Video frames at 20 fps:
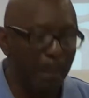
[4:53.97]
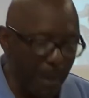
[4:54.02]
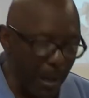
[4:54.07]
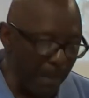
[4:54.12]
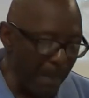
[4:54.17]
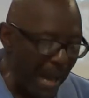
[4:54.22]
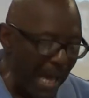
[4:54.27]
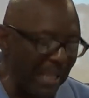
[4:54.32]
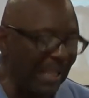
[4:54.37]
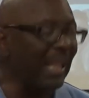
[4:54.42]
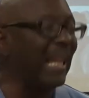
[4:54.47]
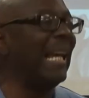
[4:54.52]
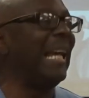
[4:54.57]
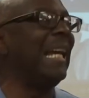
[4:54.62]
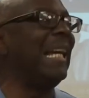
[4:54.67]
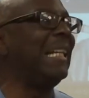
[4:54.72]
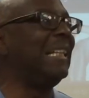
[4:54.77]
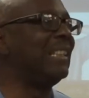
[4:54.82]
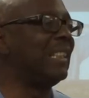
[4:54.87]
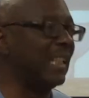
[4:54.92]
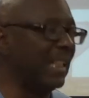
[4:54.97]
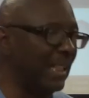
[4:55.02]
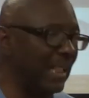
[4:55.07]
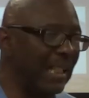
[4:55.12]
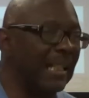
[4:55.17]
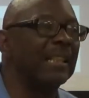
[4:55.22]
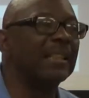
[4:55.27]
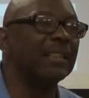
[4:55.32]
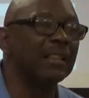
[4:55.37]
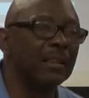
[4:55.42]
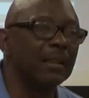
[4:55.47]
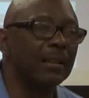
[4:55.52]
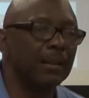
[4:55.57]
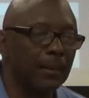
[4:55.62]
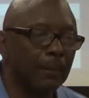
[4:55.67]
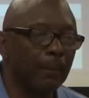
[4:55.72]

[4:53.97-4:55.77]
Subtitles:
but my laziness,